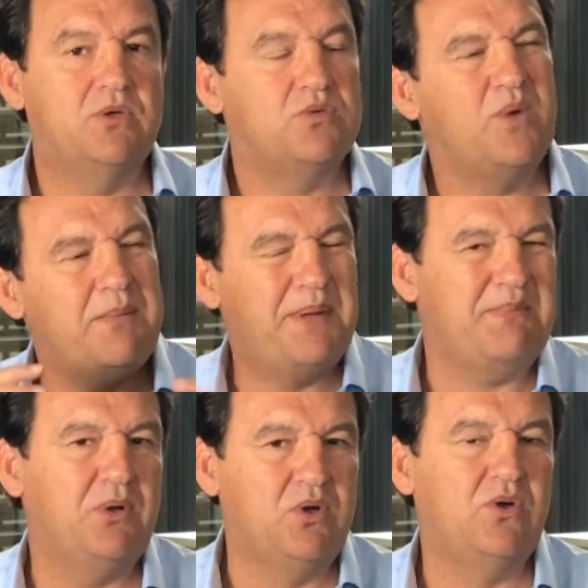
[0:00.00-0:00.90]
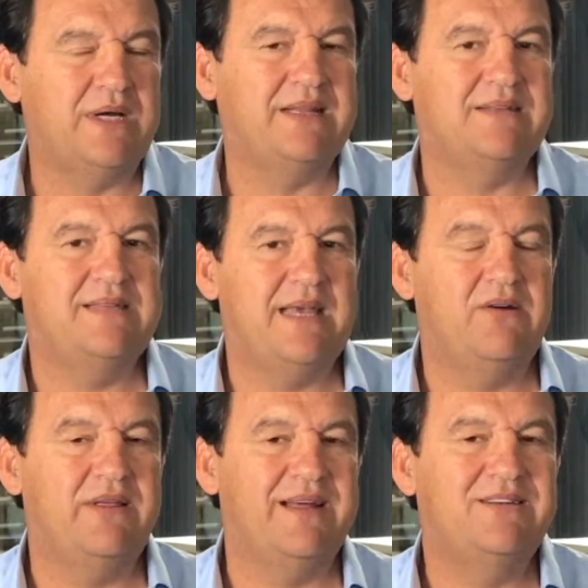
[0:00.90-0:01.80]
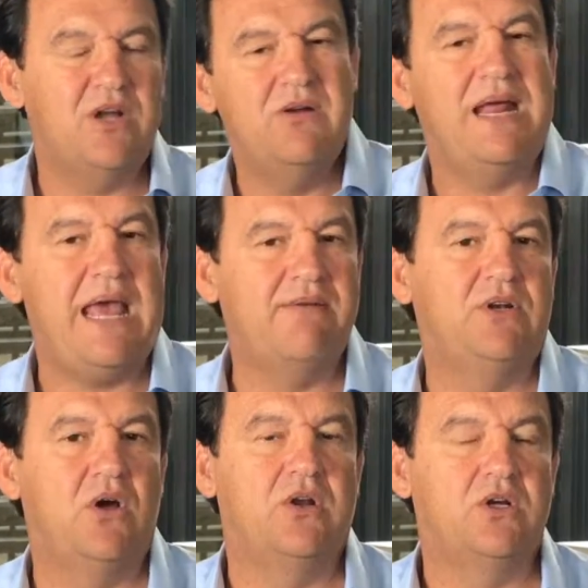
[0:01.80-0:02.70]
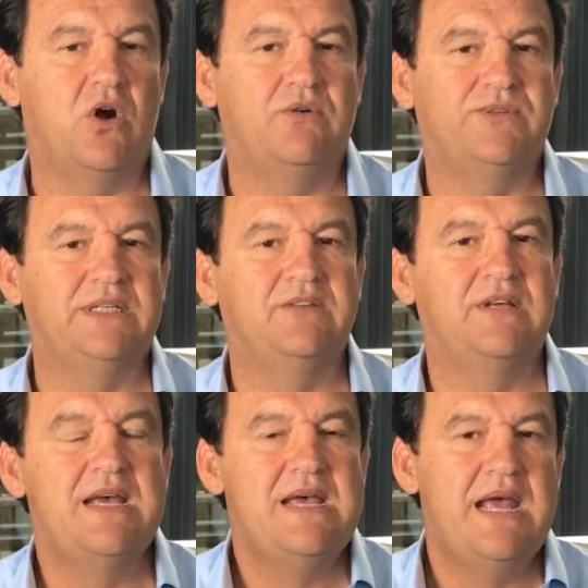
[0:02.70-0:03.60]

because when people look at this area, they don't have a lot of confidence.